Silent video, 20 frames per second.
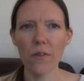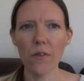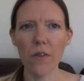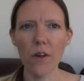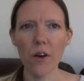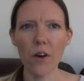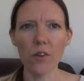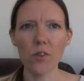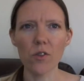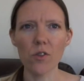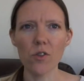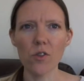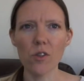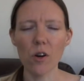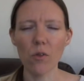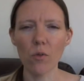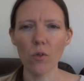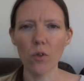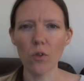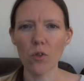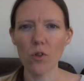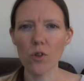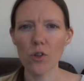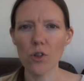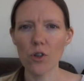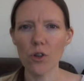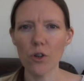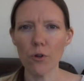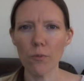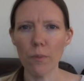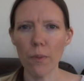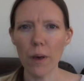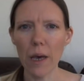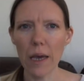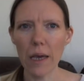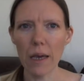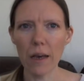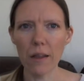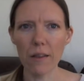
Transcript: that don't look too big.